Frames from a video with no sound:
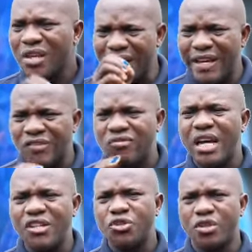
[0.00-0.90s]

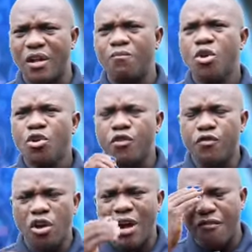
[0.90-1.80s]
Intentional. You've
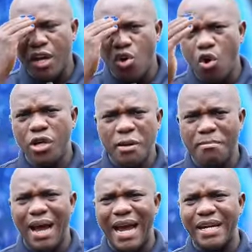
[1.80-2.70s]
got to have a goal in
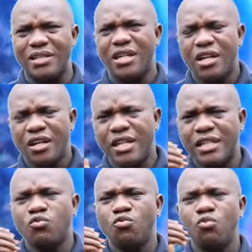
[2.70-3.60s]
mind.
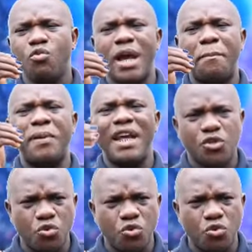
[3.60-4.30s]
There's a place